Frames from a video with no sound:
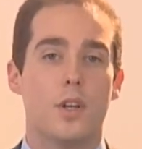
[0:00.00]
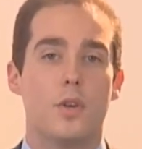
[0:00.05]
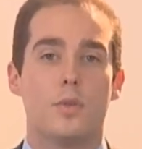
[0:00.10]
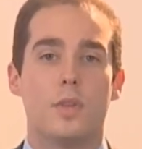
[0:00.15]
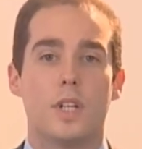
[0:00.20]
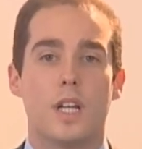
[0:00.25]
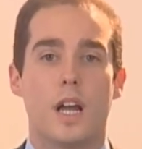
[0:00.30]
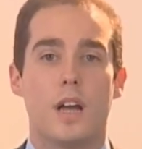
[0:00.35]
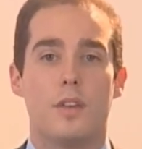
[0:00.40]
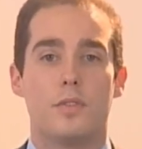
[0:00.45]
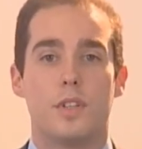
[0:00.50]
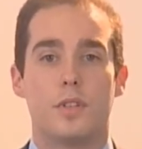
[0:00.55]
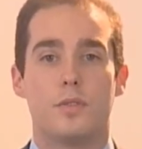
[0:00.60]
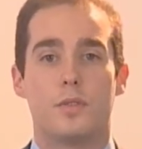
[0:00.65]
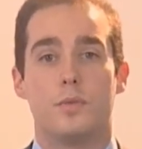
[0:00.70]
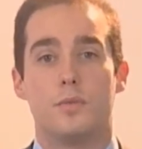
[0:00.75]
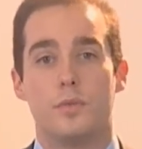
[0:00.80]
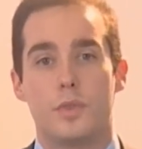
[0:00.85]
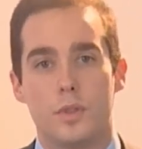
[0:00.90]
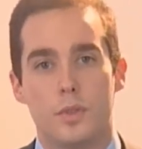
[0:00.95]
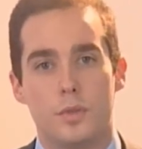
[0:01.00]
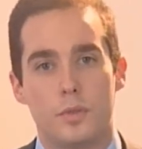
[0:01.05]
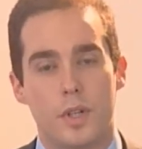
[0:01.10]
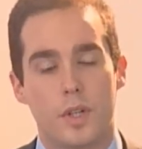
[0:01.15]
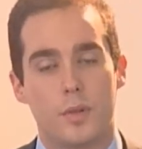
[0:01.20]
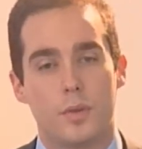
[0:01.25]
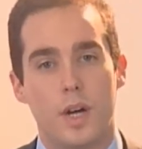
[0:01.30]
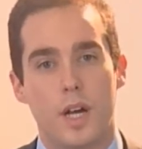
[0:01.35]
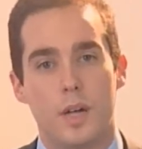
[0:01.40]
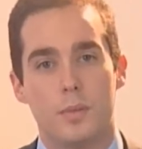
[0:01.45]
We have different rule
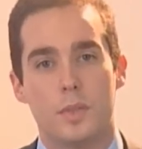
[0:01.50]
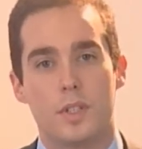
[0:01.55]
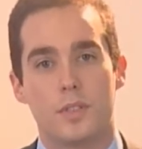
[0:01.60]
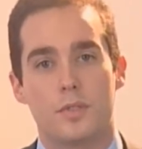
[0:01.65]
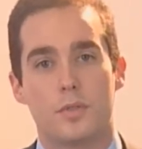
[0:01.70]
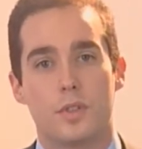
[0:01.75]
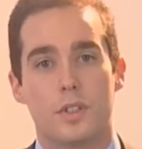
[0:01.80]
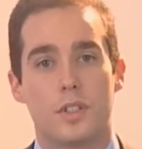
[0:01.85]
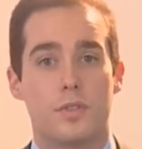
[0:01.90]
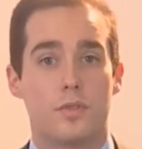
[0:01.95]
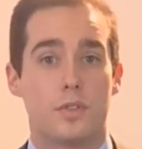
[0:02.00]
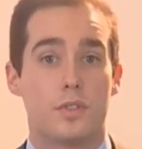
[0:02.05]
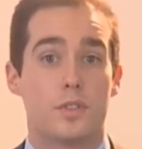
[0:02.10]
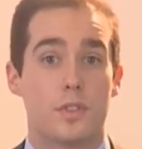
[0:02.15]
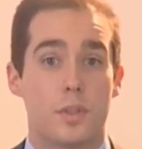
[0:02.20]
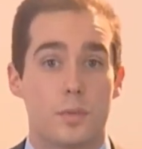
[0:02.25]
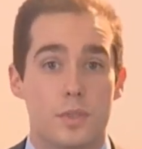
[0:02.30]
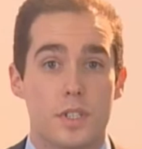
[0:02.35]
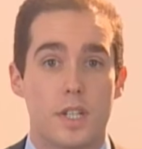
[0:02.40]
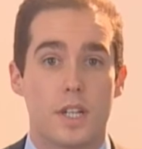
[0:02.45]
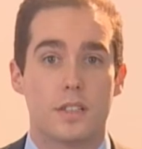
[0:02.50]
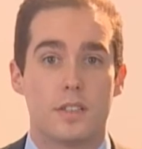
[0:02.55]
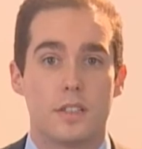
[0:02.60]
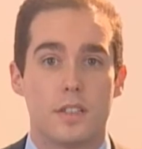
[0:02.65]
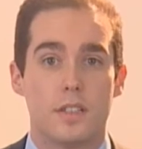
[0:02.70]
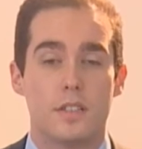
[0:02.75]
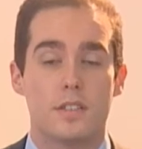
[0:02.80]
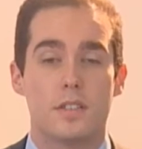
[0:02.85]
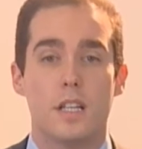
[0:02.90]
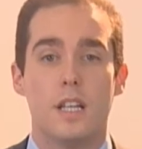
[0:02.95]
requirements for different
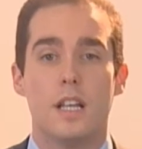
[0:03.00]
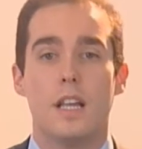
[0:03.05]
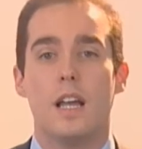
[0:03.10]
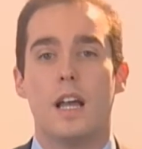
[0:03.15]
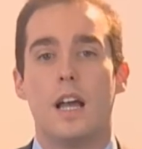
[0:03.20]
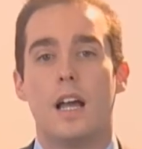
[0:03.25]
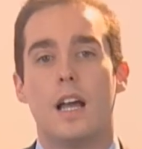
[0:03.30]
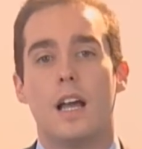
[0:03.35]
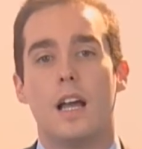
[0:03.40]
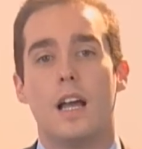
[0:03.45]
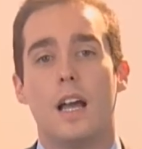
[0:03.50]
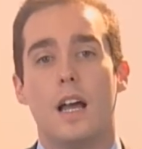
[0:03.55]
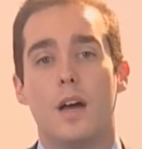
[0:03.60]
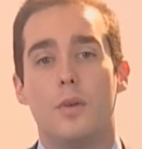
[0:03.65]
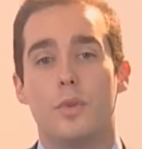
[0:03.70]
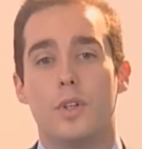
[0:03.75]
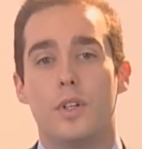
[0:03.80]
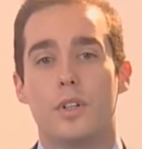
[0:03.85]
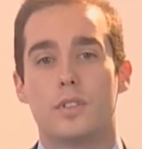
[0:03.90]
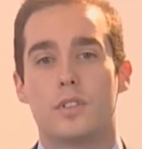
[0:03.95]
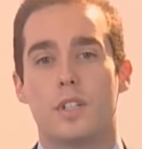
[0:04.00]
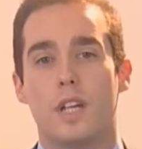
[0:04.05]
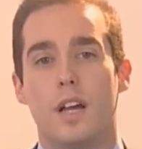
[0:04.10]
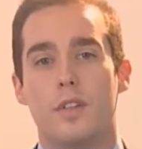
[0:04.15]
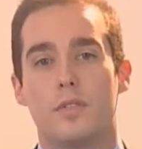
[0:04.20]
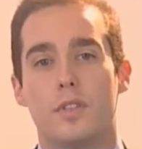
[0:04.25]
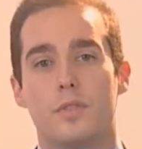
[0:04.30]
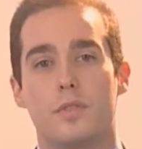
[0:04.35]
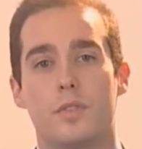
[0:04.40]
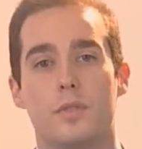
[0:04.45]
subsectors, and we also
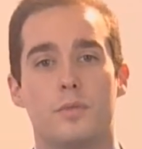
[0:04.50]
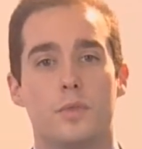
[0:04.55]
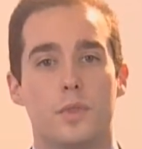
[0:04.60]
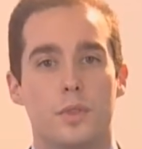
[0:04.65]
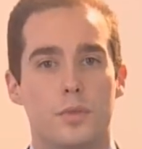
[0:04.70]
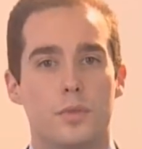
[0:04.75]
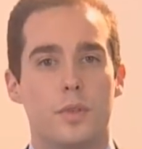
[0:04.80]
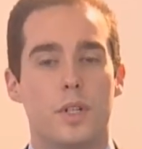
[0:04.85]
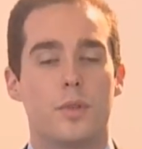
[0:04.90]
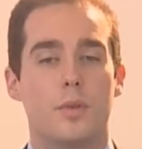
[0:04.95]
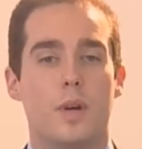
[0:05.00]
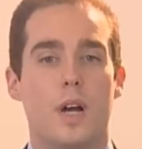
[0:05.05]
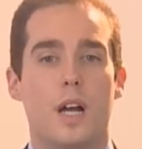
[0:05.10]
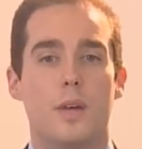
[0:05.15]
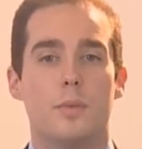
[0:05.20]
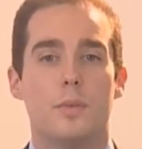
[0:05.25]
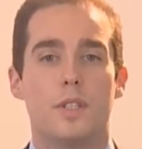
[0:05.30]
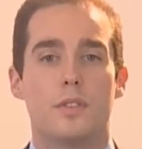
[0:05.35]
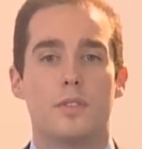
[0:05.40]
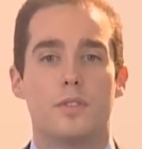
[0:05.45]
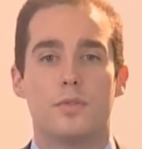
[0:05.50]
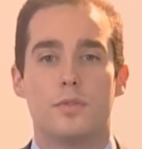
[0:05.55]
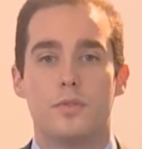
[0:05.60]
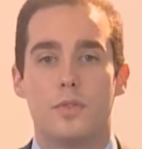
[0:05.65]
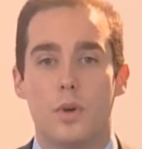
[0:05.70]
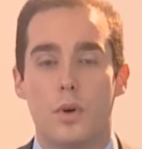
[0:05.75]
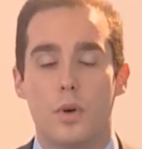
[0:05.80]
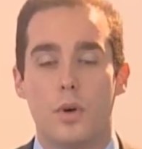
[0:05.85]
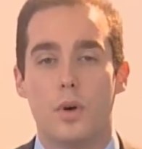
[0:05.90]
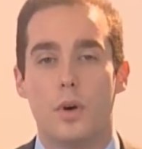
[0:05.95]
have different rule requirements
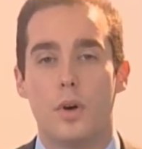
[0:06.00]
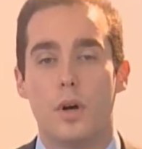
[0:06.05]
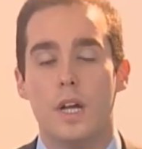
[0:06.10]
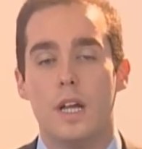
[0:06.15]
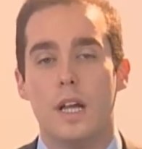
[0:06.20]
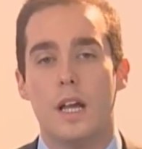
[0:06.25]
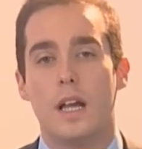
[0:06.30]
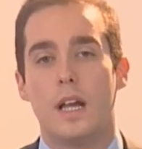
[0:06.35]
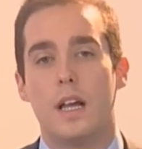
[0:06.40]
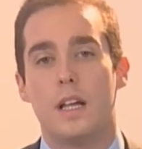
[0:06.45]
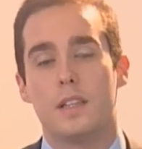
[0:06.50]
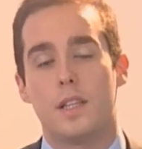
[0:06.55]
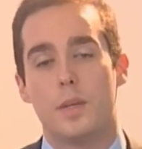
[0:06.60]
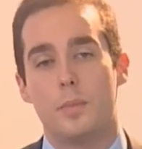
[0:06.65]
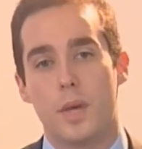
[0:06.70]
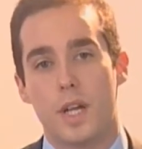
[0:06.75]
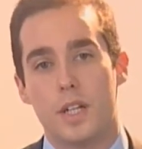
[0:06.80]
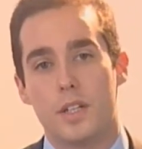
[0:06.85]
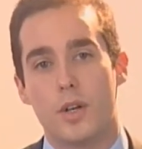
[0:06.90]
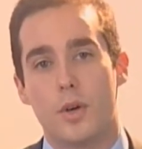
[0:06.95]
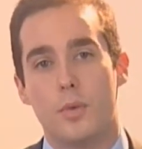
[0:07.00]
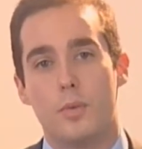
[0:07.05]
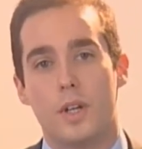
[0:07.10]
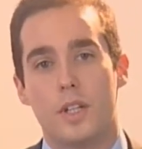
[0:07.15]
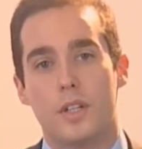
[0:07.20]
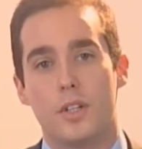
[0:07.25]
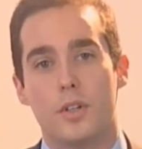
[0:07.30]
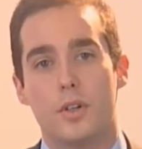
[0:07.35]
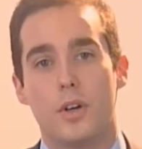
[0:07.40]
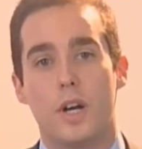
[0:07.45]
for depending on
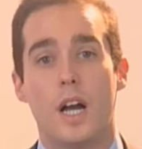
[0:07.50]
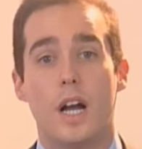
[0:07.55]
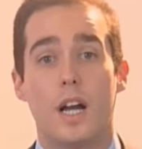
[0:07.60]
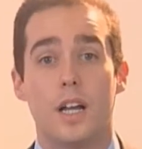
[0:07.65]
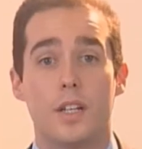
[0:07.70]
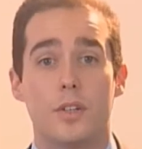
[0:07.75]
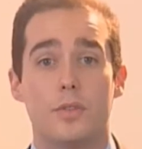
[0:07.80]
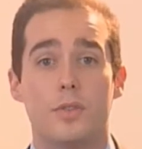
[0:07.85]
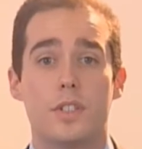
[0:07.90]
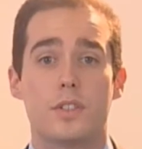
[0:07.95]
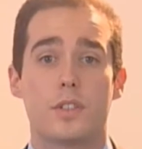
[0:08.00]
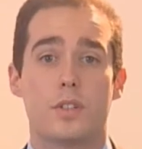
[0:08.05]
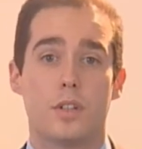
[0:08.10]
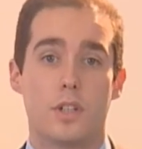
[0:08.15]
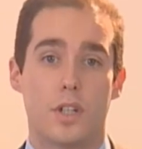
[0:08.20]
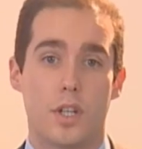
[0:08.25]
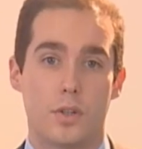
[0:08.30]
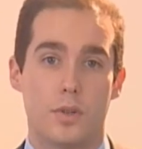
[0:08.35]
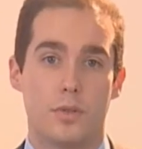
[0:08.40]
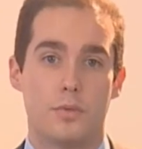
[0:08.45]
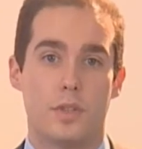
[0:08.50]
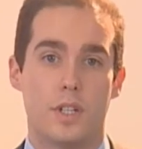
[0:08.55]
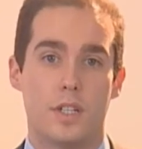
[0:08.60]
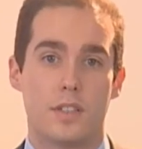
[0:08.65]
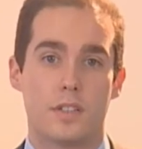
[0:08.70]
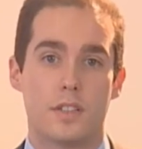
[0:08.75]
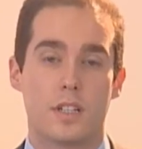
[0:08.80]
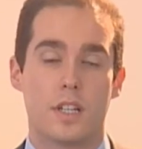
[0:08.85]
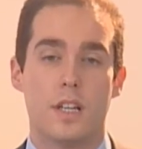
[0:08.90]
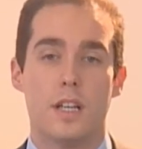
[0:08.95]
whether you're higher risk or lower
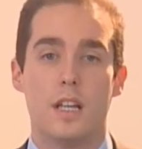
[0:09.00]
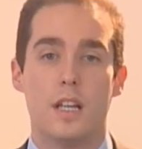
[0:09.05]
risk.